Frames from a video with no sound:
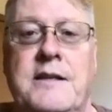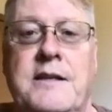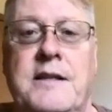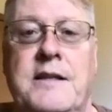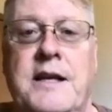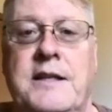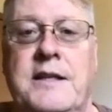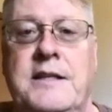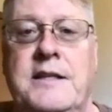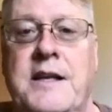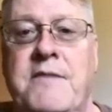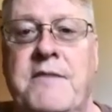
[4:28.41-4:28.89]

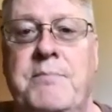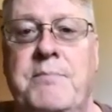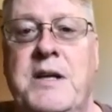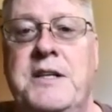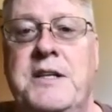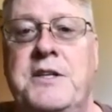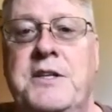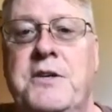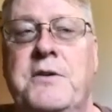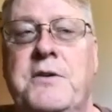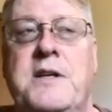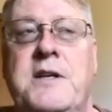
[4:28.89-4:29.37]
that they've
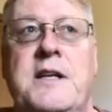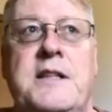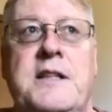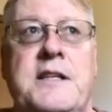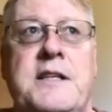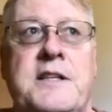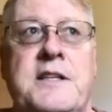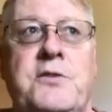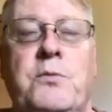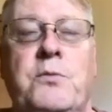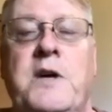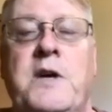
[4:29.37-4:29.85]
been doing in
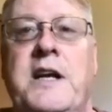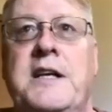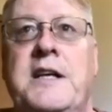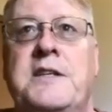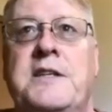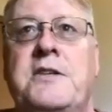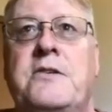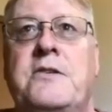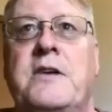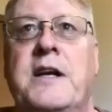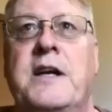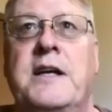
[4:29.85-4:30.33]
this winning
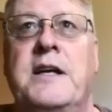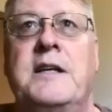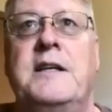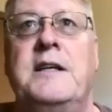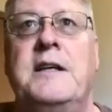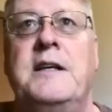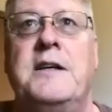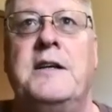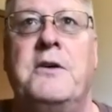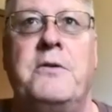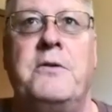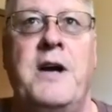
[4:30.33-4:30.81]
streak.
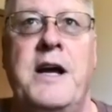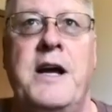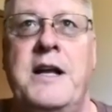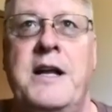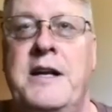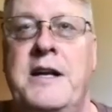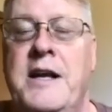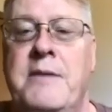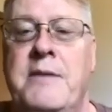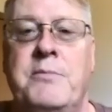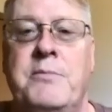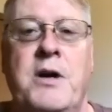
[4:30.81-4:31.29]
You know,
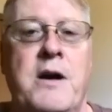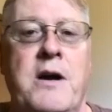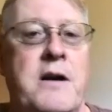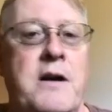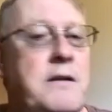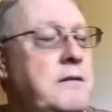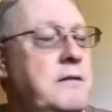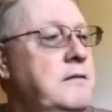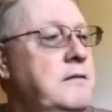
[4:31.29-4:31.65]
Ryan Nemhard